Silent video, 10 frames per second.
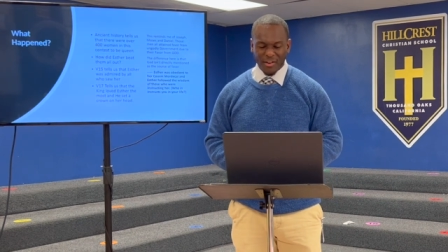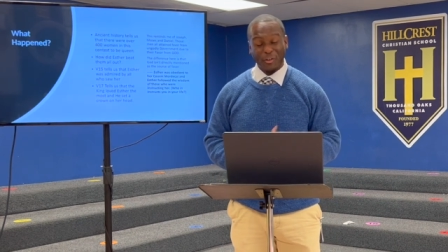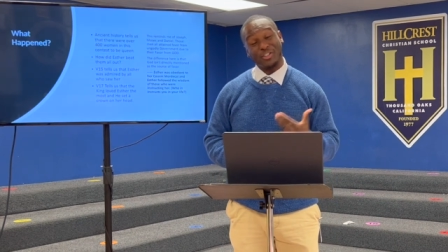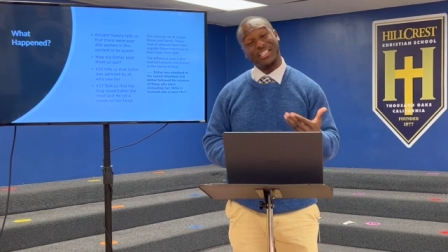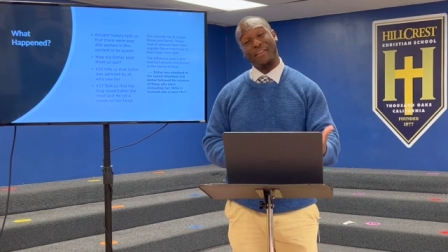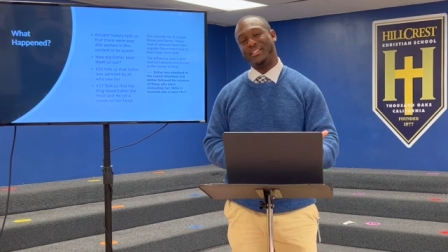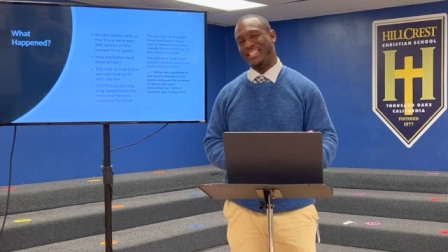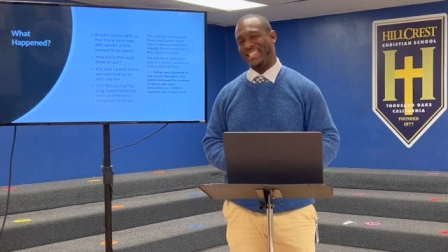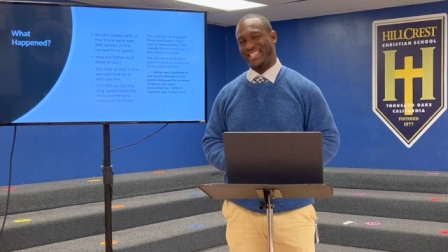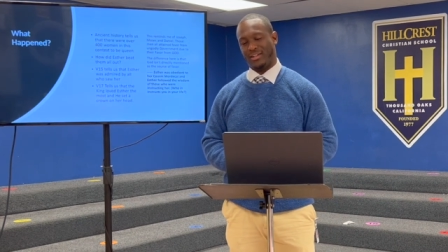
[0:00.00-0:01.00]
Verse
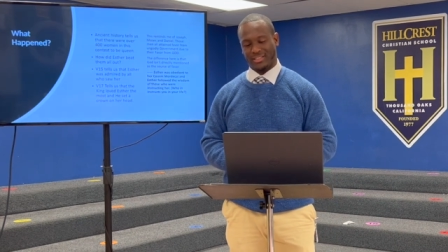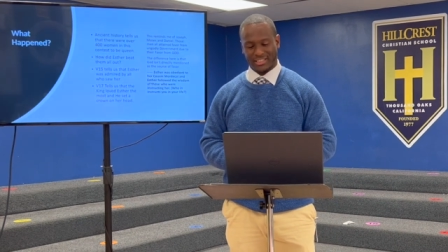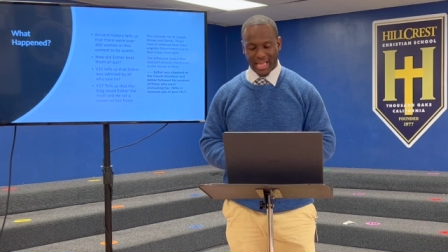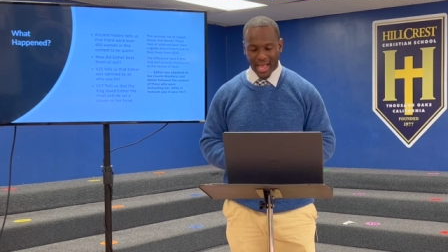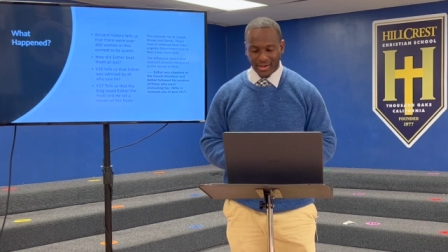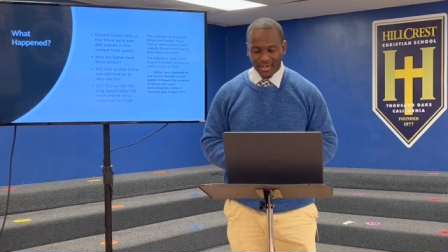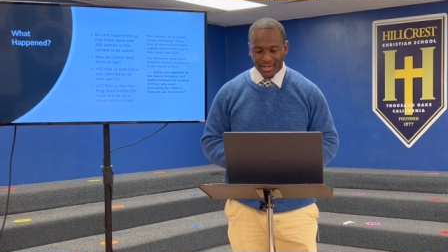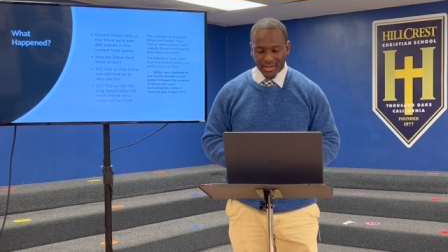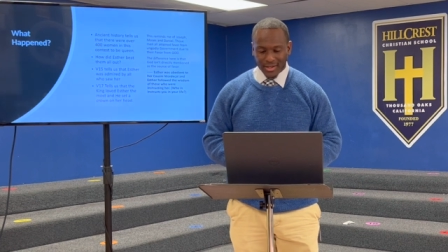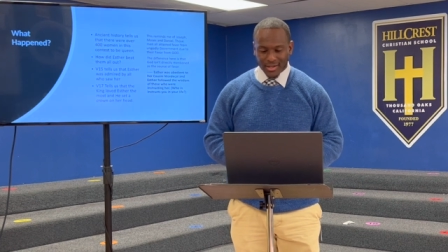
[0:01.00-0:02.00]
17 tells us that
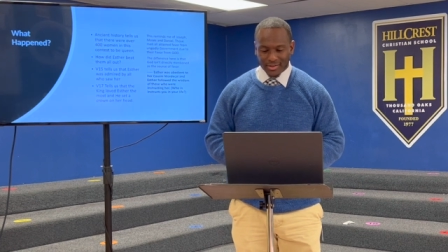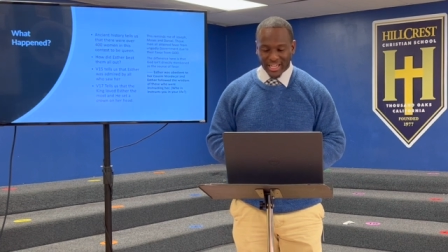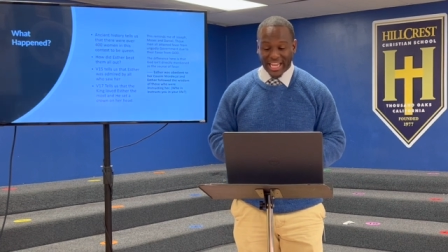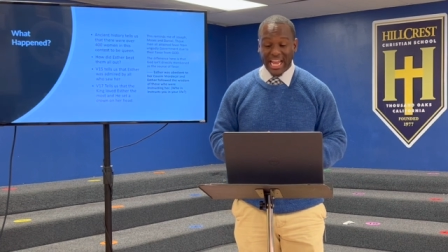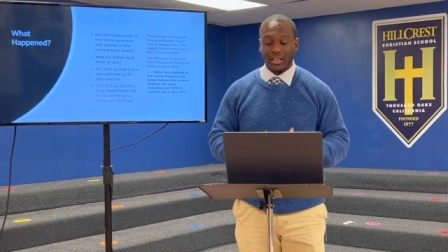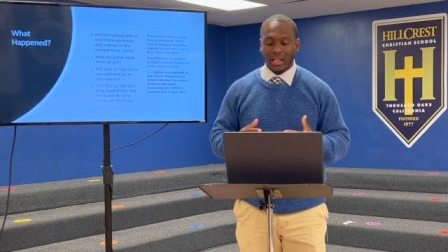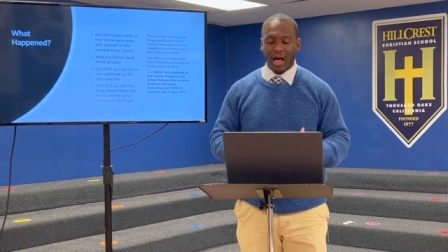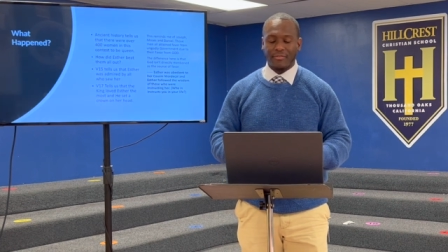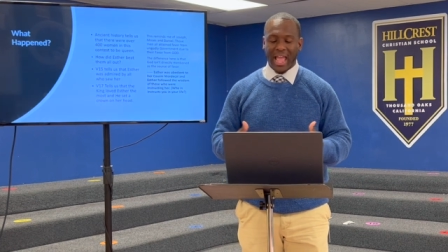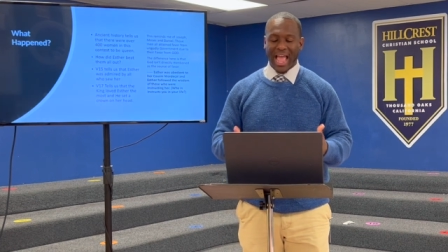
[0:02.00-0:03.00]
the king
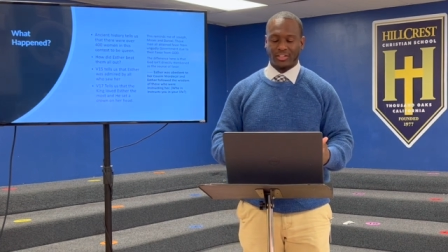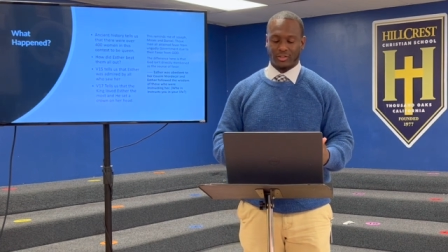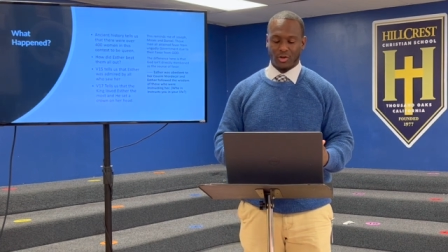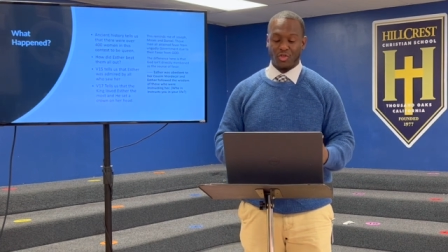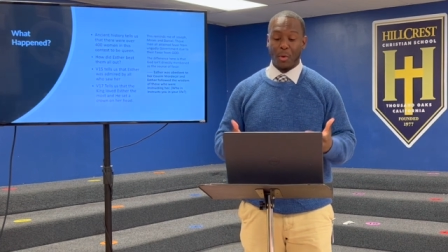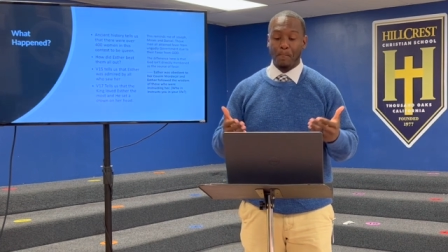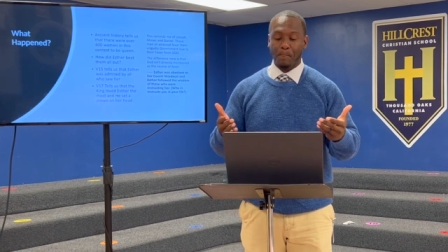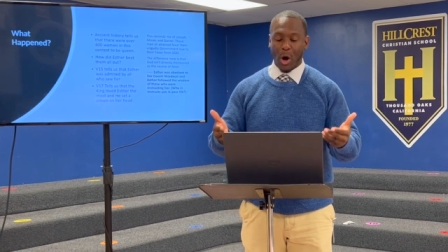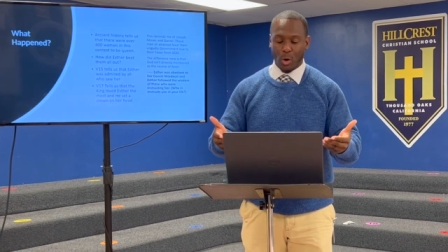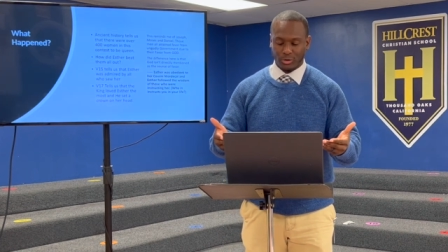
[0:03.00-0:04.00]
loved Esther the
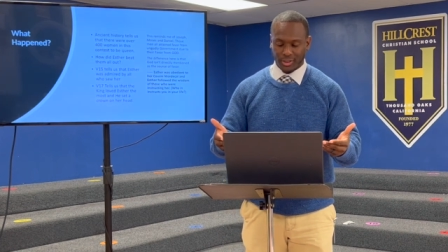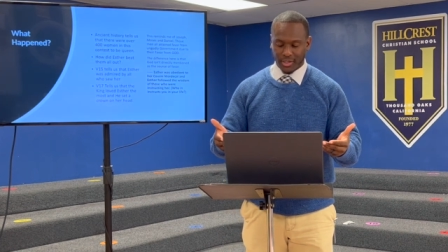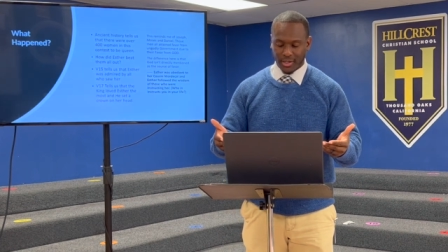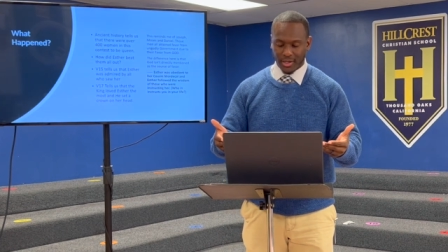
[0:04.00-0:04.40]
most